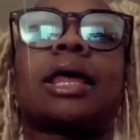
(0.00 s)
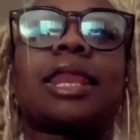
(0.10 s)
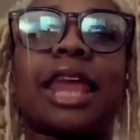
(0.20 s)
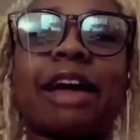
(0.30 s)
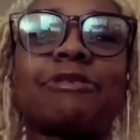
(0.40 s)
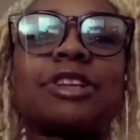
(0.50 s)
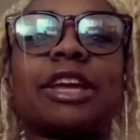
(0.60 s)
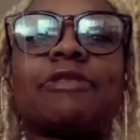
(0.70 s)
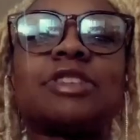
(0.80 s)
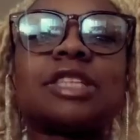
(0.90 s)
Life and
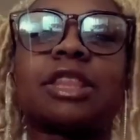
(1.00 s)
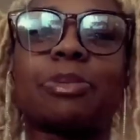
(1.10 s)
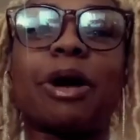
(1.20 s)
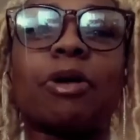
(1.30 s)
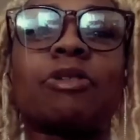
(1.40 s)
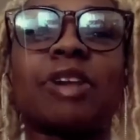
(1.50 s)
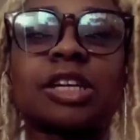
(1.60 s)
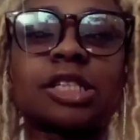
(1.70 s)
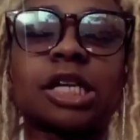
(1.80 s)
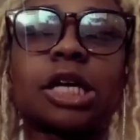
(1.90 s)
death is in the power of
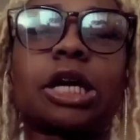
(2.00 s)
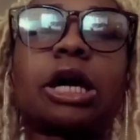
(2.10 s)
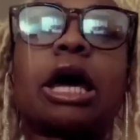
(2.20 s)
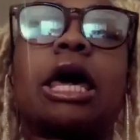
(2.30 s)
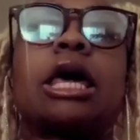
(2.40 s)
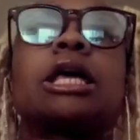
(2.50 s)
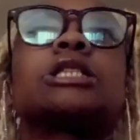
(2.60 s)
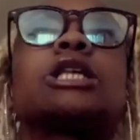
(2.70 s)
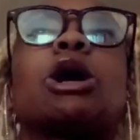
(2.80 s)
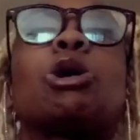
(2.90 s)
our tongue.
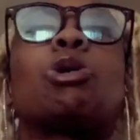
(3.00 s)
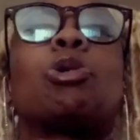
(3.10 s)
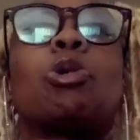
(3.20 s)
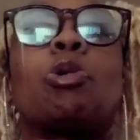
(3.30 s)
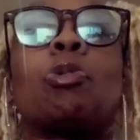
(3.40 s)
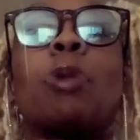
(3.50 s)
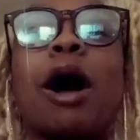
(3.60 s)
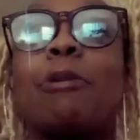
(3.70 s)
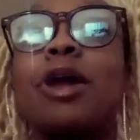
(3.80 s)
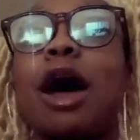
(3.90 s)
So
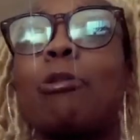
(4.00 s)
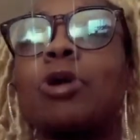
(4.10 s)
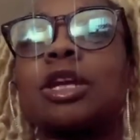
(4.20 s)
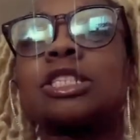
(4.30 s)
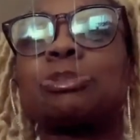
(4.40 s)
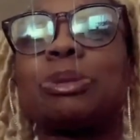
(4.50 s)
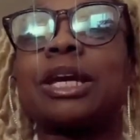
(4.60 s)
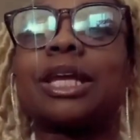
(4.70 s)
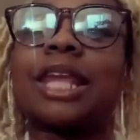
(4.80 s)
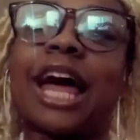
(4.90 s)
why would I want to
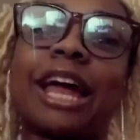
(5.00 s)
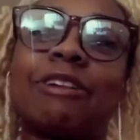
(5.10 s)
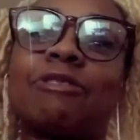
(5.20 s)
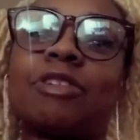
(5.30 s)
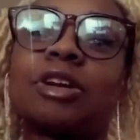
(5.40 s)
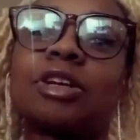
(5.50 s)
speak life?